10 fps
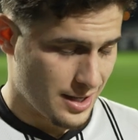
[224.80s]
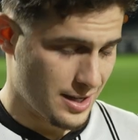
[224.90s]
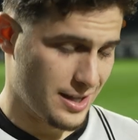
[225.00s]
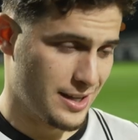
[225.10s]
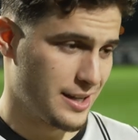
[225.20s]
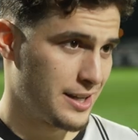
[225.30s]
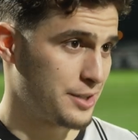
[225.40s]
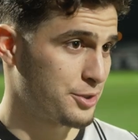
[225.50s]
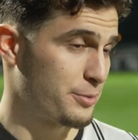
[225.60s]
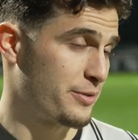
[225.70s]

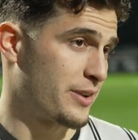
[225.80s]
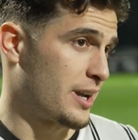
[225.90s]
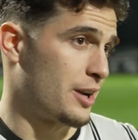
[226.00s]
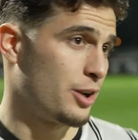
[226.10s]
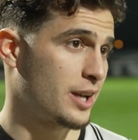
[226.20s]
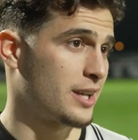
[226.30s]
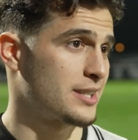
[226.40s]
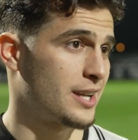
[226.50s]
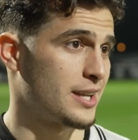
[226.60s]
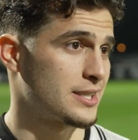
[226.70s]
To be fair, all I can
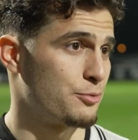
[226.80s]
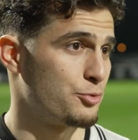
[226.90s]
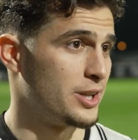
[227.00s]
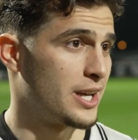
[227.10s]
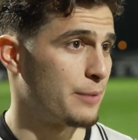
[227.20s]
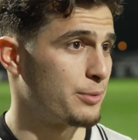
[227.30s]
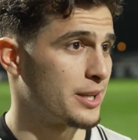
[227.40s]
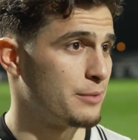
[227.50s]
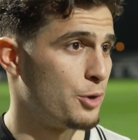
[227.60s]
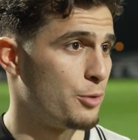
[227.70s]
say is I'm really happy at
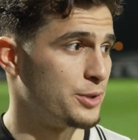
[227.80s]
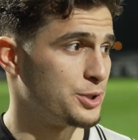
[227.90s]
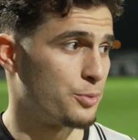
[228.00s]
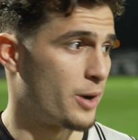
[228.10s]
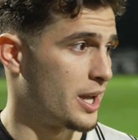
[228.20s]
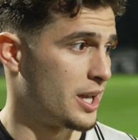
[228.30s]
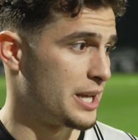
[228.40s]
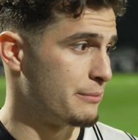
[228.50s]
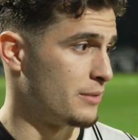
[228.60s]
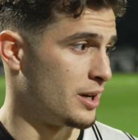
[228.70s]
the moment where I
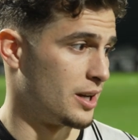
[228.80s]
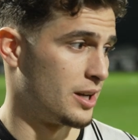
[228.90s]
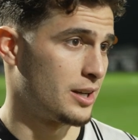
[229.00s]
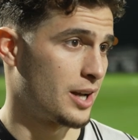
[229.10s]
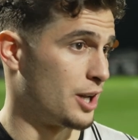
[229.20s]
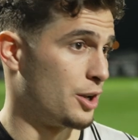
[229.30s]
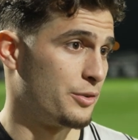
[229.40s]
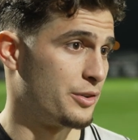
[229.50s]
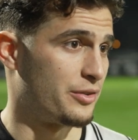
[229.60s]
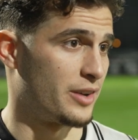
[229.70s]
am. I
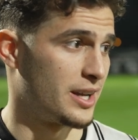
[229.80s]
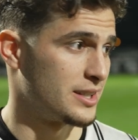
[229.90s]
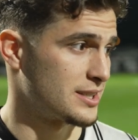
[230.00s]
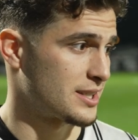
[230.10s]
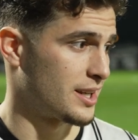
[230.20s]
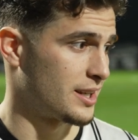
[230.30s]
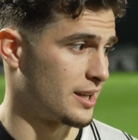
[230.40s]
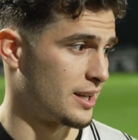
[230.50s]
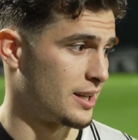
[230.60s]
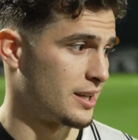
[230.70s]
love the fans and
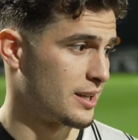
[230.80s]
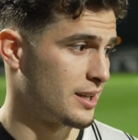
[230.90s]
I